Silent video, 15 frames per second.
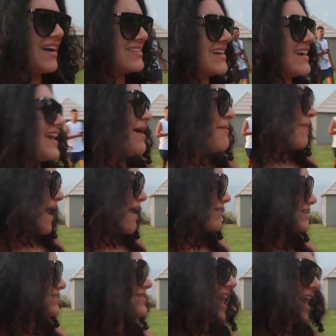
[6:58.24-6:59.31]
I didn't get
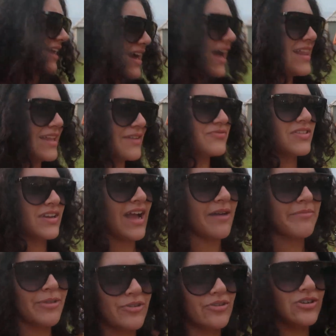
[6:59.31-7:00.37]
embarrassed. I left the
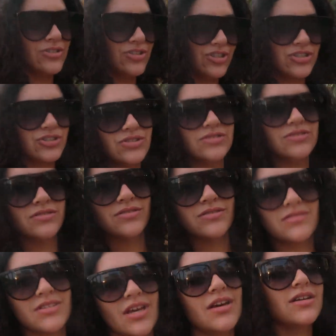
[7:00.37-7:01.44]
camera on. You can
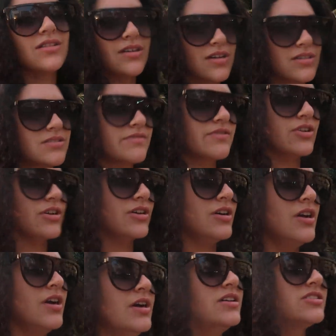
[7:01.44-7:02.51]
see it in the next
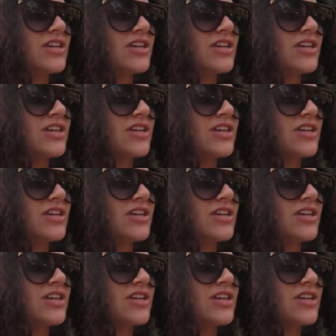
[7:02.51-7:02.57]
video.